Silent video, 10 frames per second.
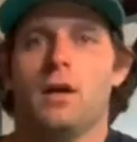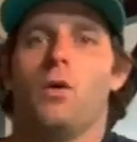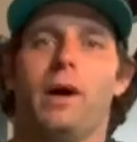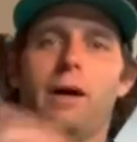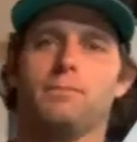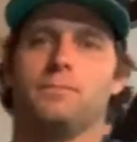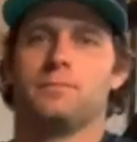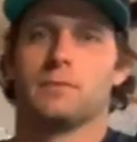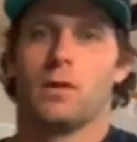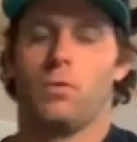Well,
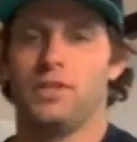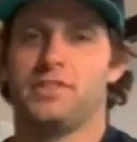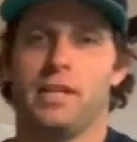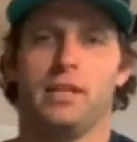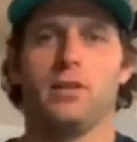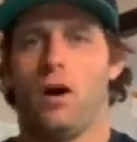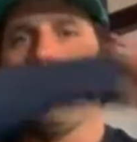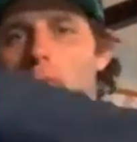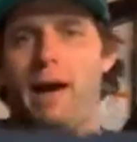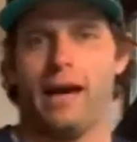we're sending you
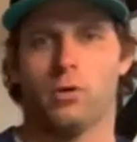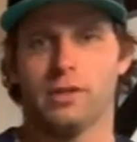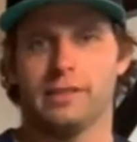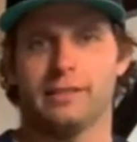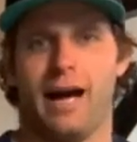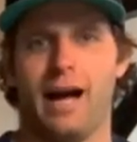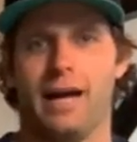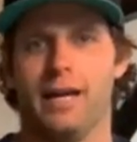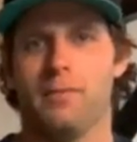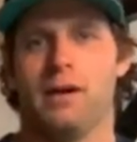all backwards in
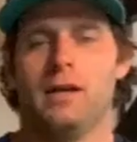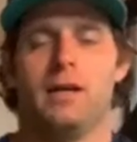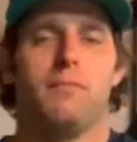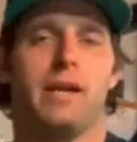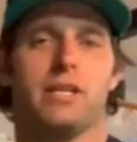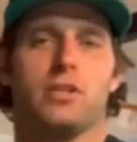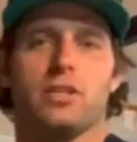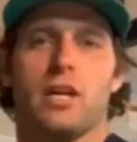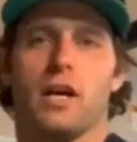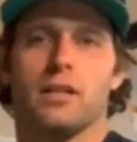time, making you
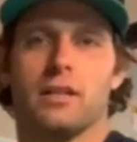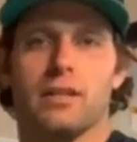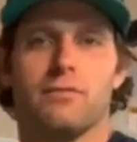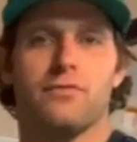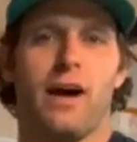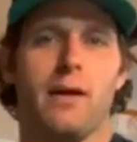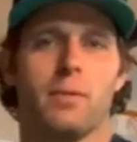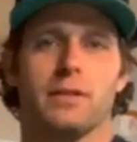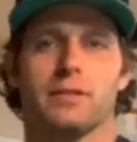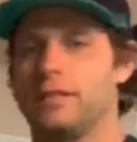young and
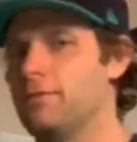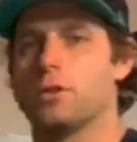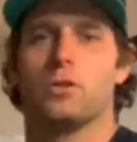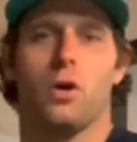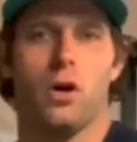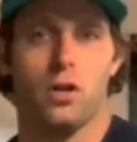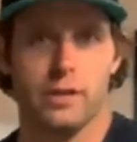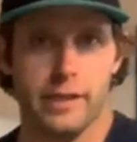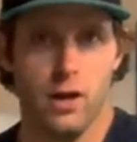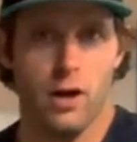vibrant, even though you all
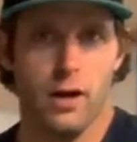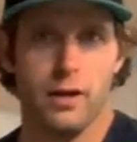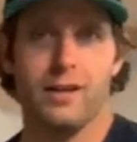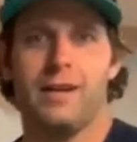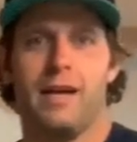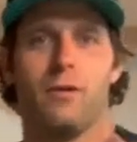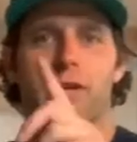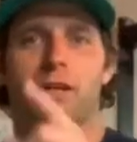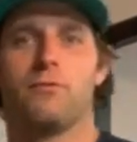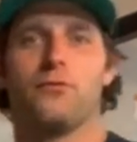already are, and
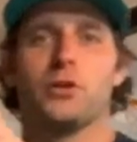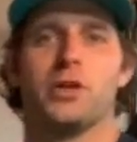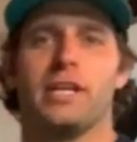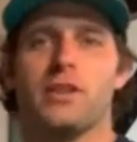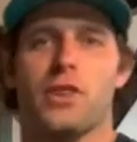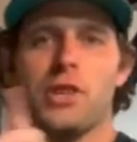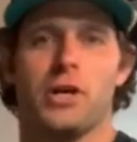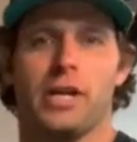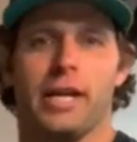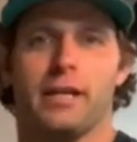we're getting flirty and
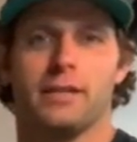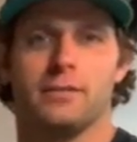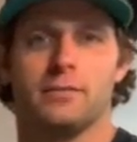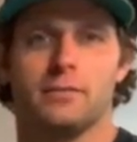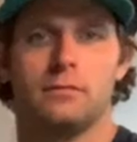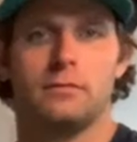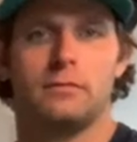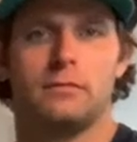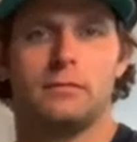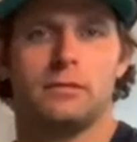30.
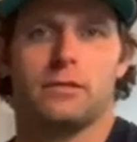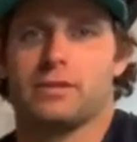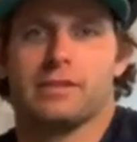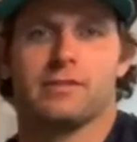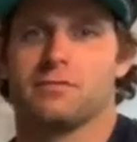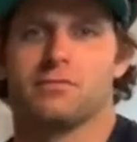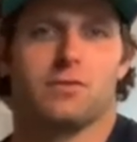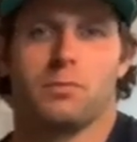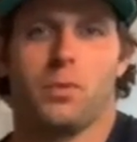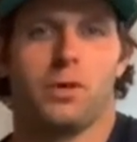We're just,
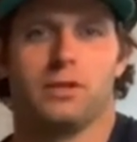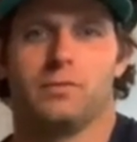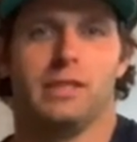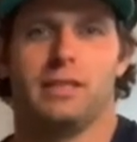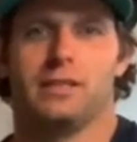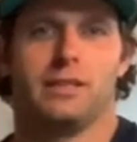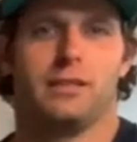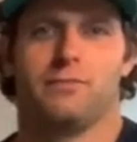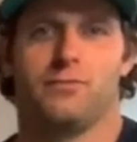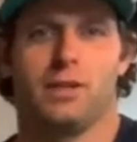we're bored and we needed a
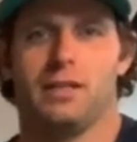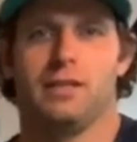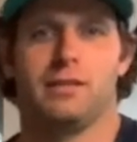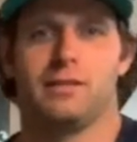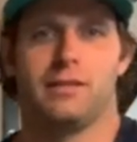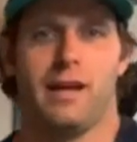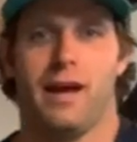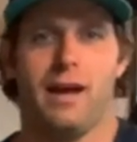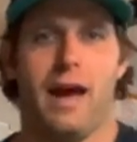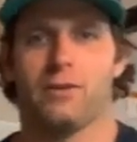funny
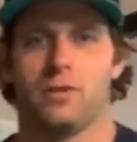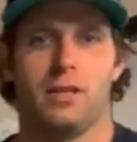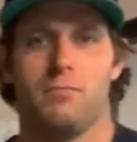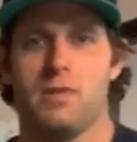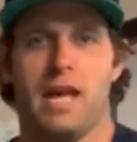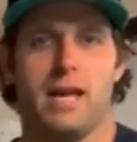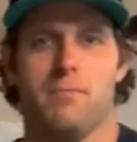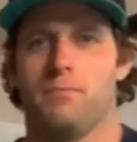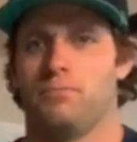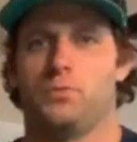acronym name
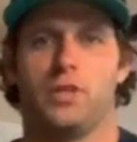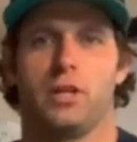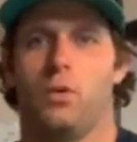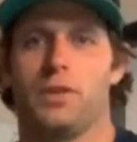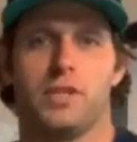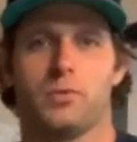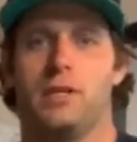to go with this one.